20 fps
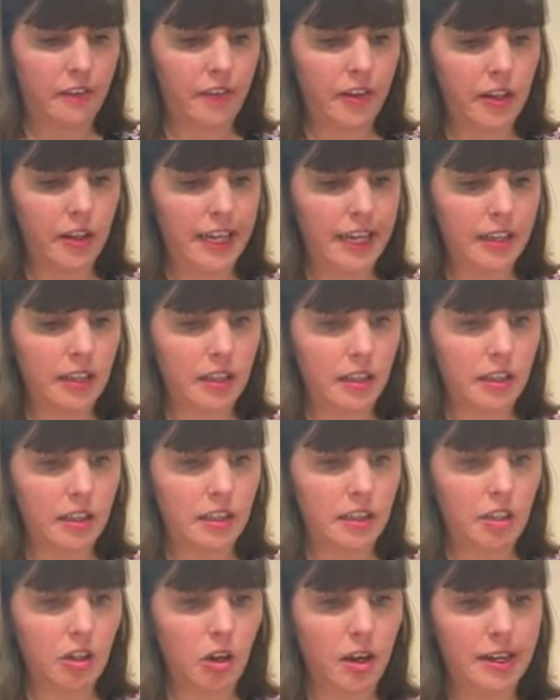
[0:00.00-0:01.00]
I feel like
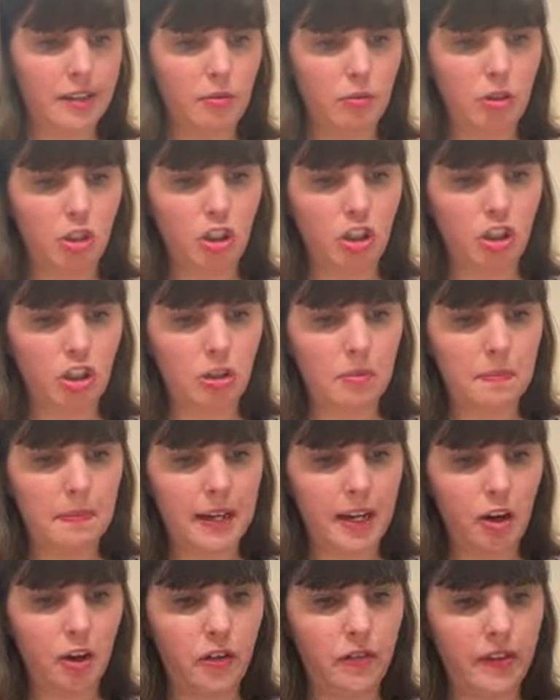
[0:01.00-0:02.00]
the title
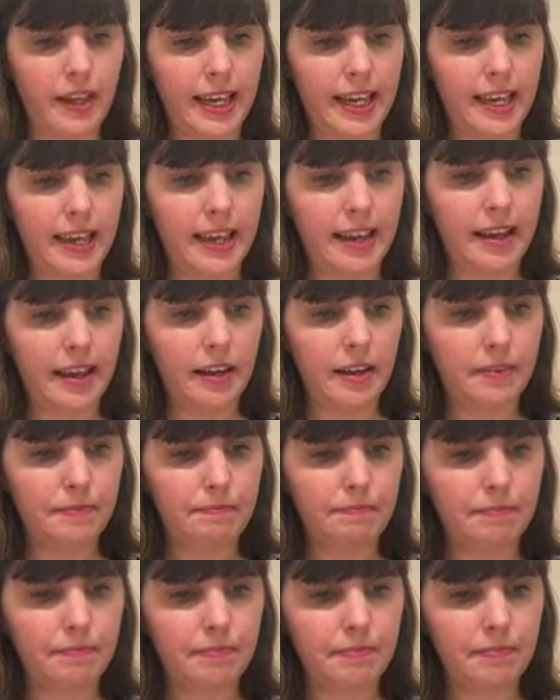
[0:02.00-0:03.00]
should be over
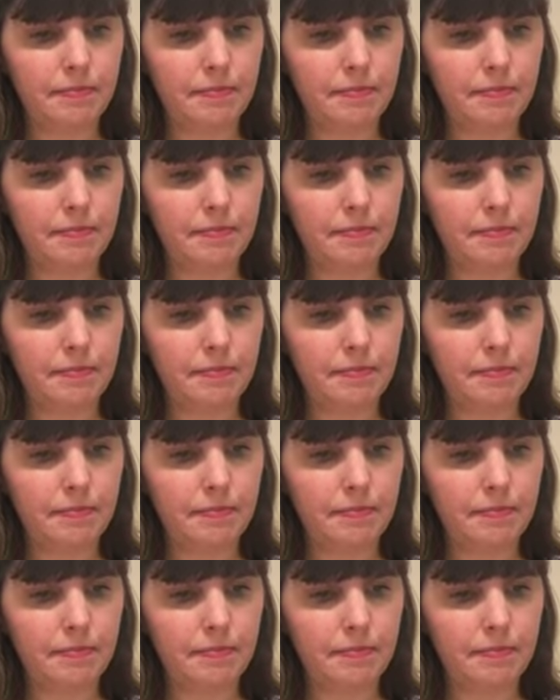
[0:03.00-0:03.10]
here.